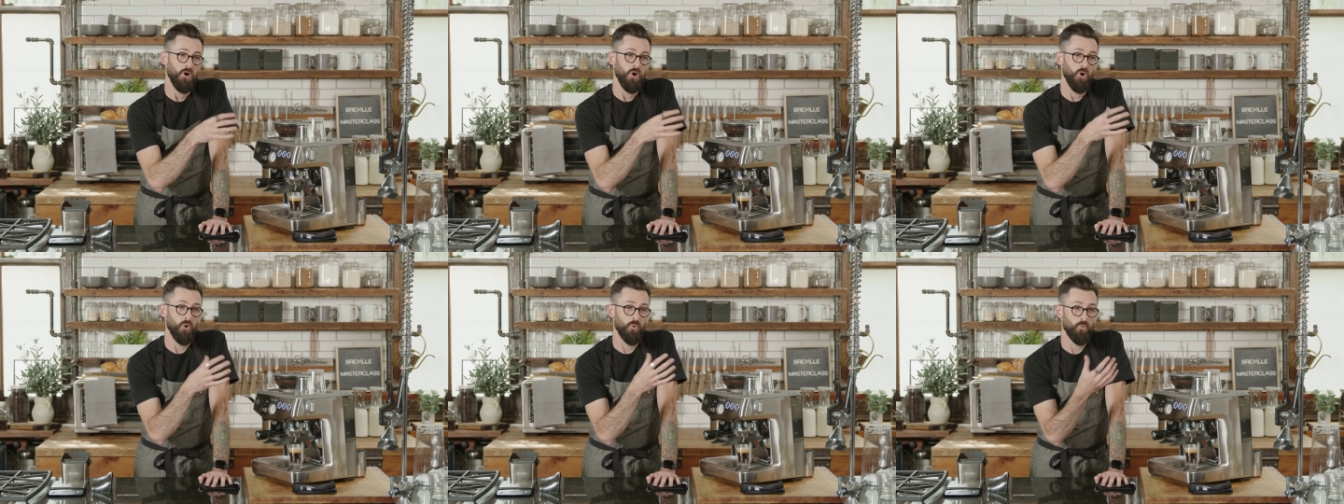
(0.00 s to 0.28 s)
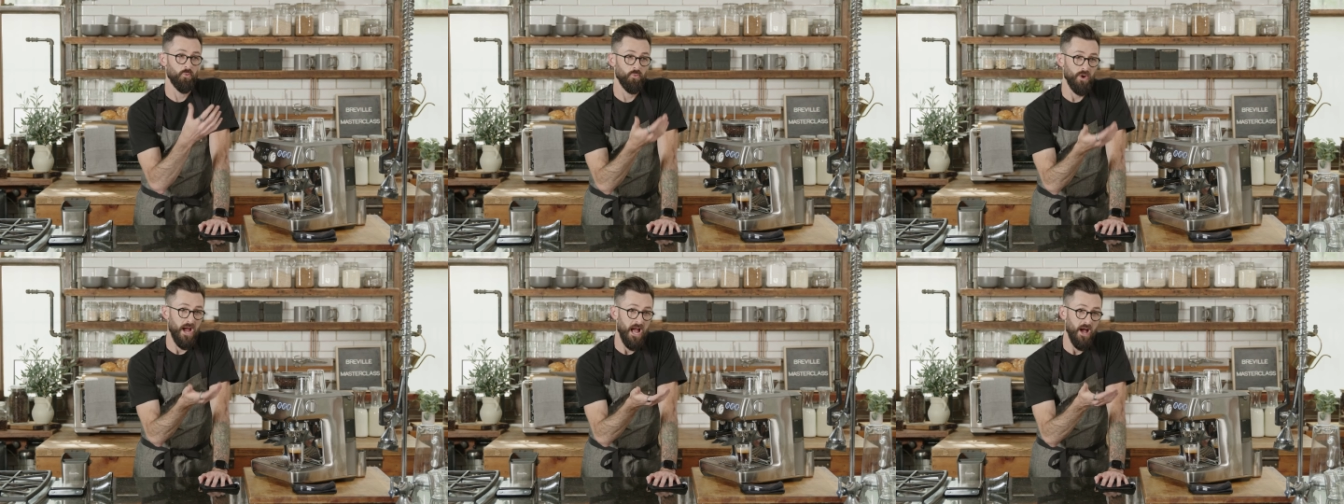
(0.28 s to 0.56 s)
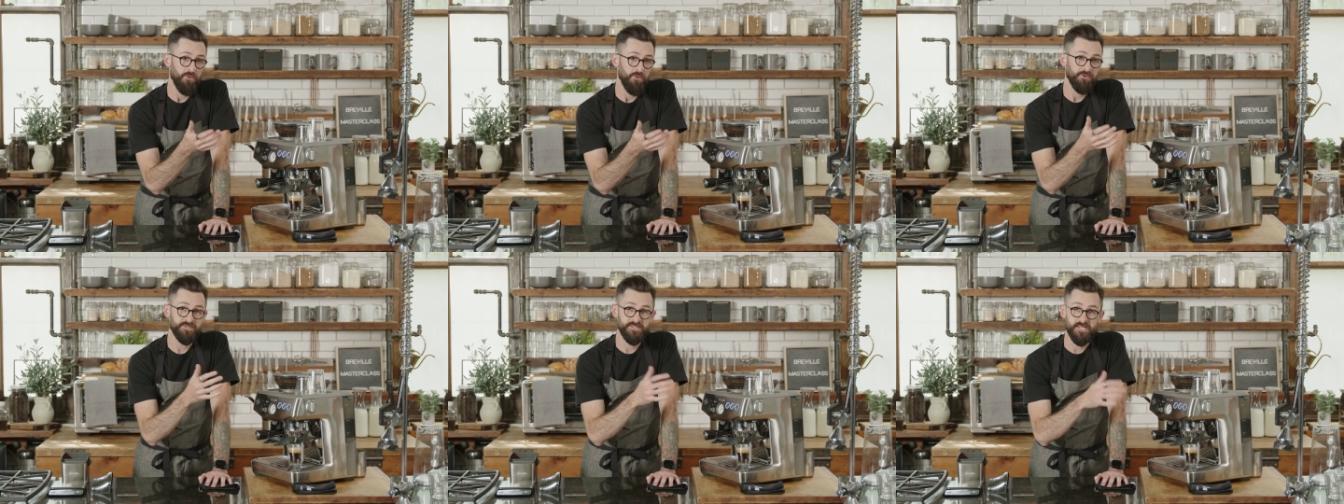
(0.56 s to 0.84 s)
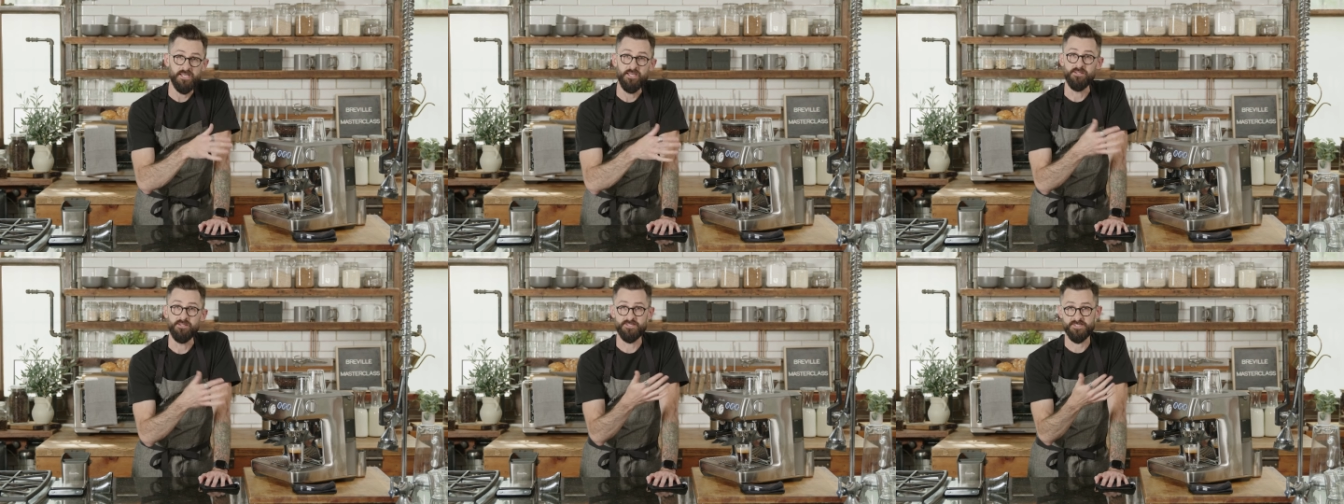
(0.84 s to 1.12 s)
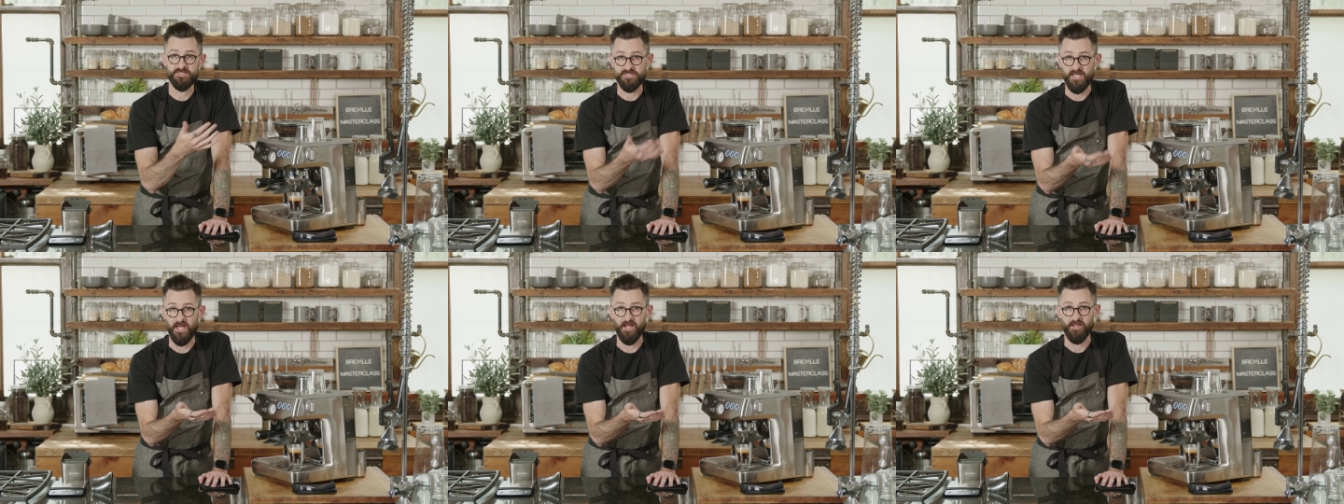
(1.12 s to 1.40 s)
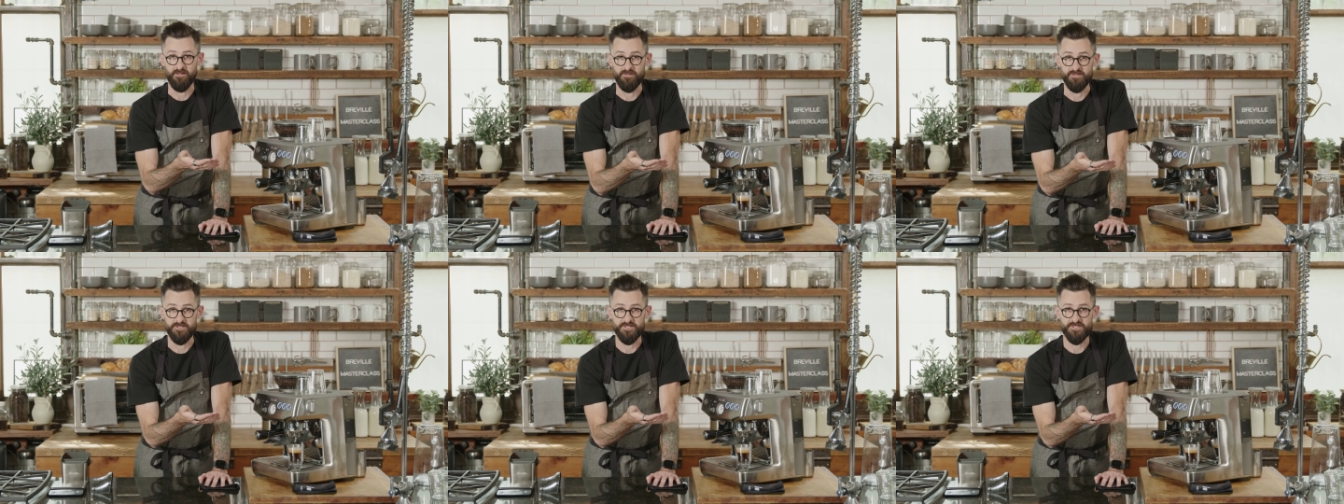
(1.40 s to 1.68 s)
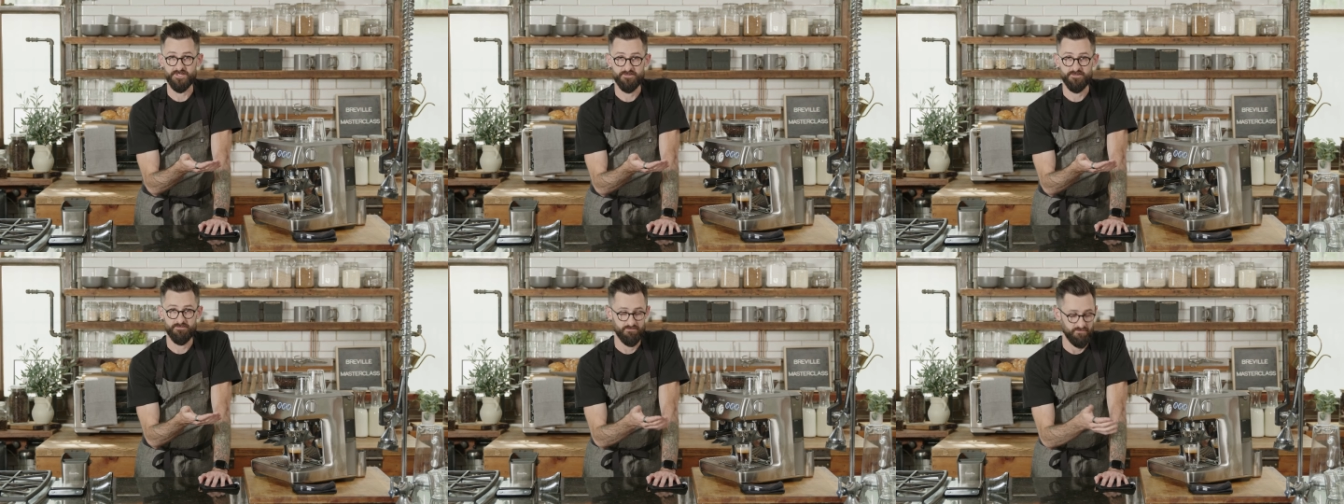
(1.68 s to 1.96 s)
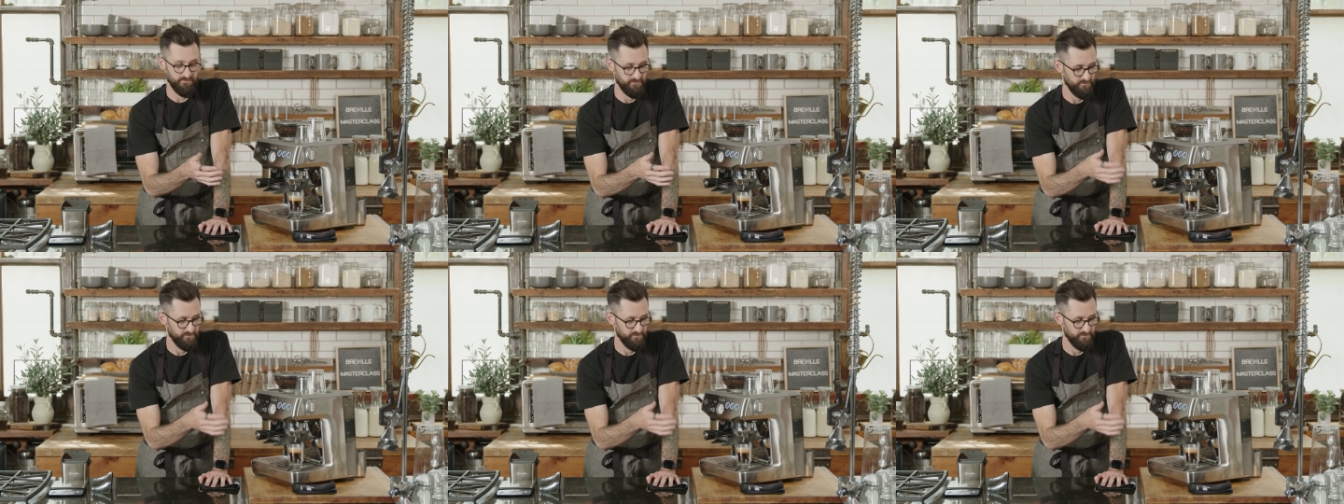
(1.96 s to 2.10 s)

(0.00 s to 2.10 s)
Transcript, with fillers: around 10 seconds.